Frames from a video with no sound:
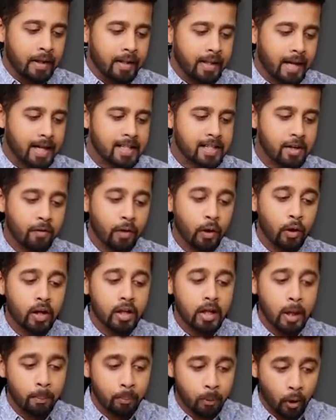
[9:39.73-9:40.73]
Next, if you look
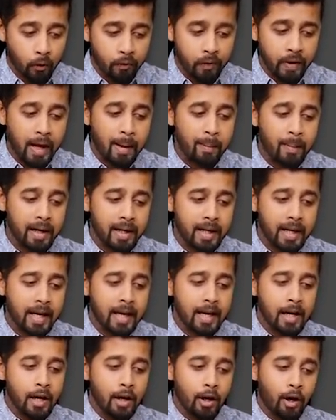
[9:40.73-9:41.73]
at the
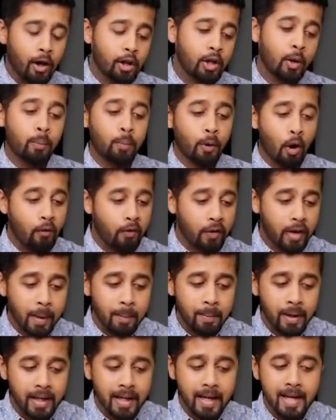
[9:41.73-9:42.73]
profitability, although
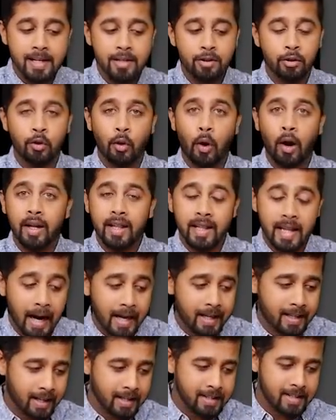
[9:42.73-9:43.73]
profitability is not
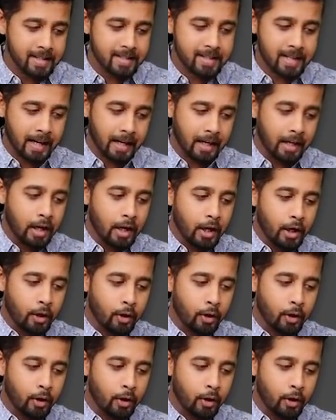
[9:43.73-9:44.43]
that consistent,